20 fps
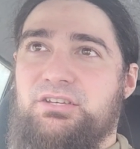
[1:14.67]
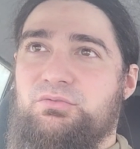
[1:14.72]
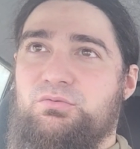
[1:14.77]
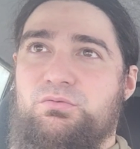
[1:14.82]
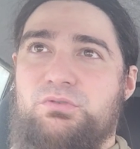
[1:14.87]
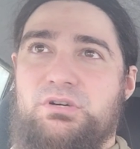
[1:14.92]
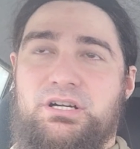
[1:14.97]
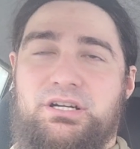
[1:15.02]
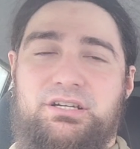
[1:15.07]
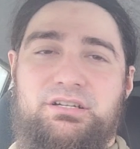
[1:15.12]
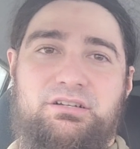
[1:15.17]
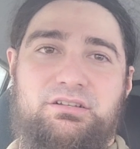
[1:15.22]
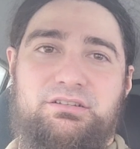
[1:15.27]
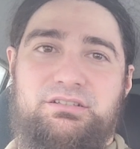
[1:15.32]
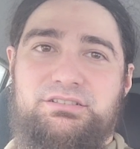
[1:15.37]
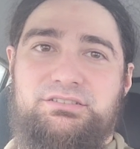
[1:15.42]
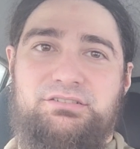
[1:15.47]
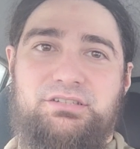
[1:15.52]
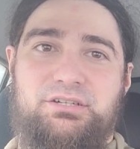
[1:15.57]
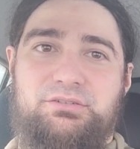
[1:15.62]
you working on
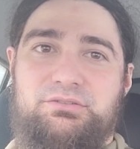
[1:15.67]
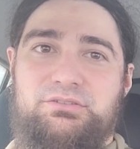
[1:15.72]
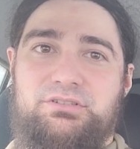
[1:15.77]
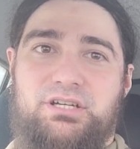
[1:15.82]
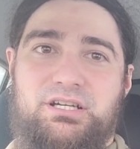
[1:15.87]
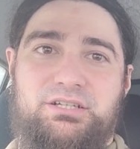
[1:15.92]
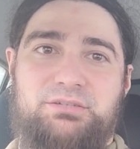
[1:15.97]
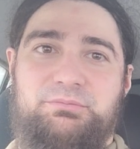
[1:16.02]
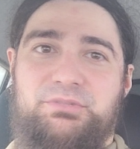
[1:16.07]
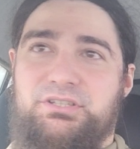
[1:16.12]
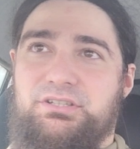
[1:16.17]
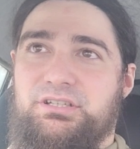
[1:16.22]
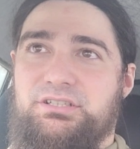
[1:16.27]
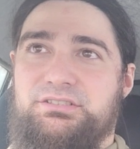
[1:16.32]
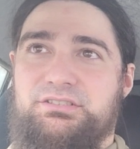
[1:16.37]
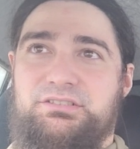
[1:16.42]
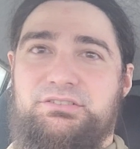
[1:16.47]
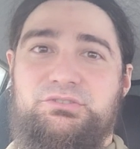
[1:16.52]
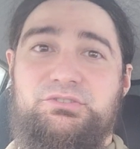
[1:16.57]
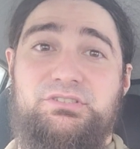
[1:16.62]
the secret
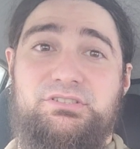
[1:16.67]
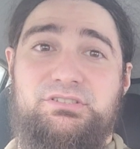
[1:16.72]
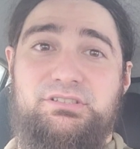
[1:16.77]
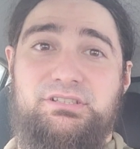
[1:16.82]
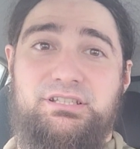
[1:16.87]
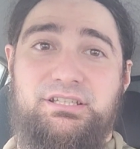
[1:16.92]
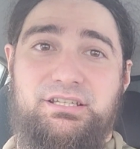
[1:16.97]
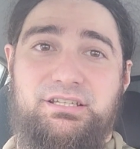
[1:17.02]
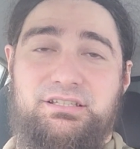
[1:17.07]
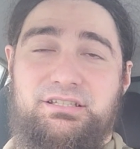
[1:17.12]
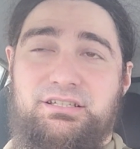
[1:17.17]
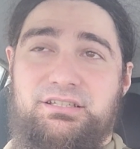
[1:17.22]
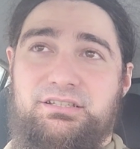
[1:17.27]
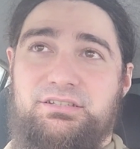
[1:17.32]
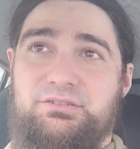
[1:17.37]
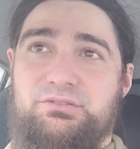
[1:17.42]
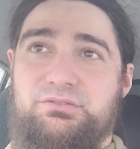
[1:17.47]
documentation, and just leaked it